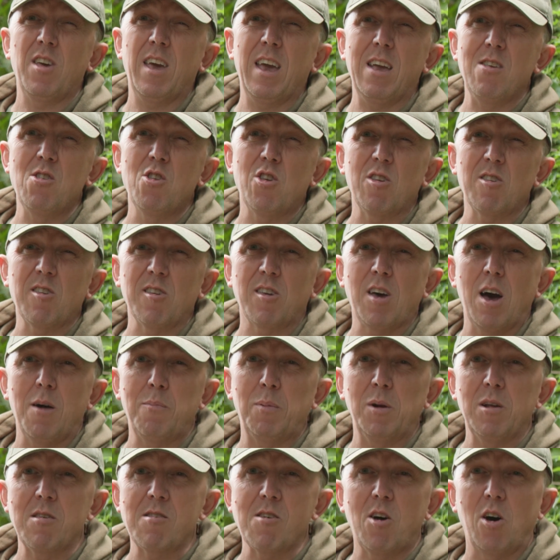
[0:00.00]
hinges a
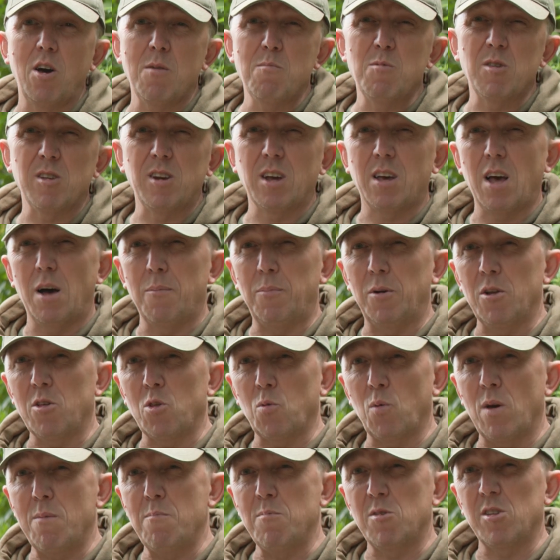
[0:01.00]
couple of times in a couple of
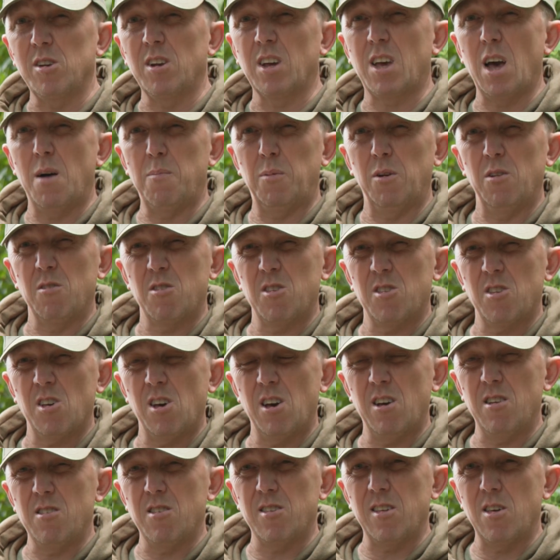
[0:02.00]
swims in a couple of
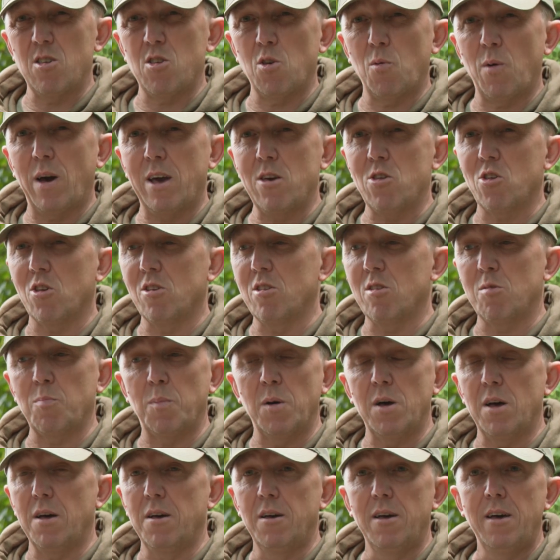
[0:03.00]
certain situations,
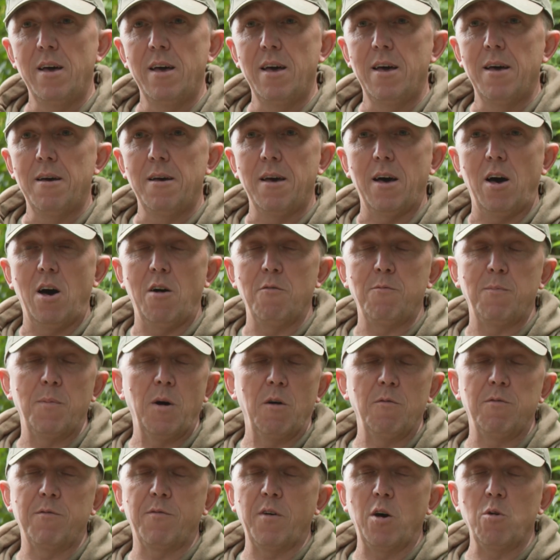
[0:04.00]
but
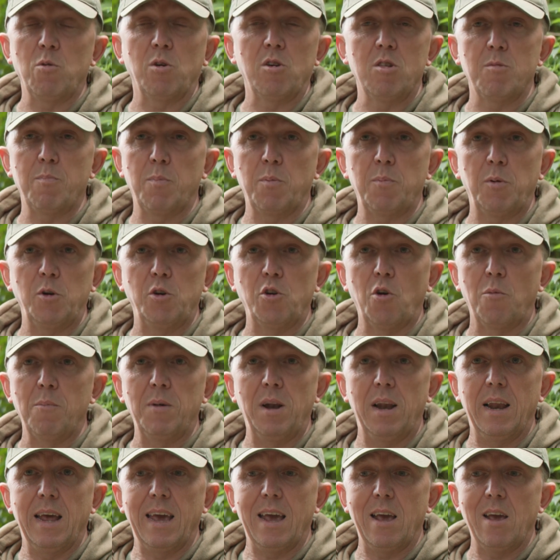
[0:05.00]
I've focused
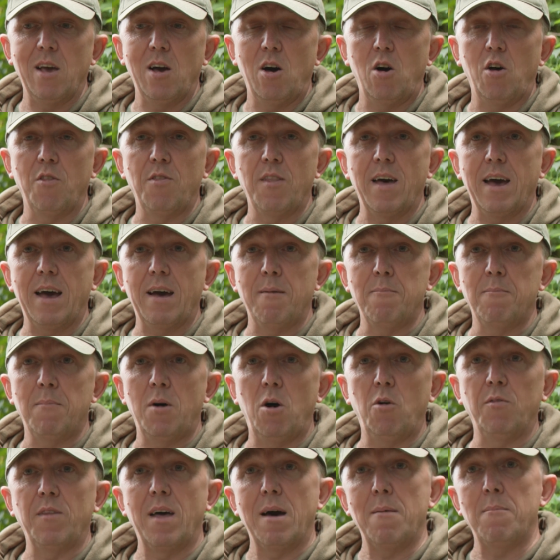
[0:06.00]
predominantly on
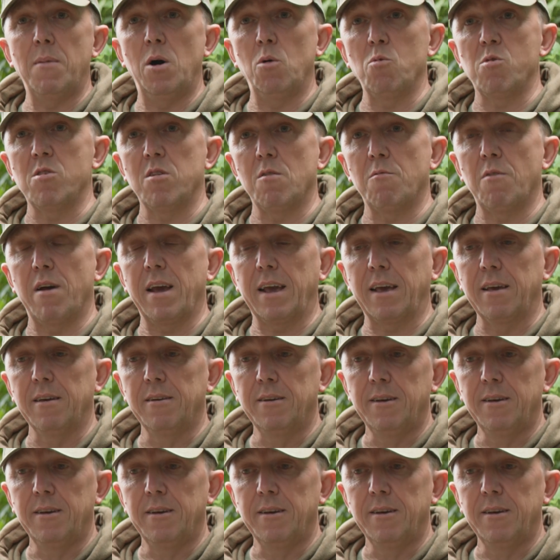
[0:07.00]
that multi-rig.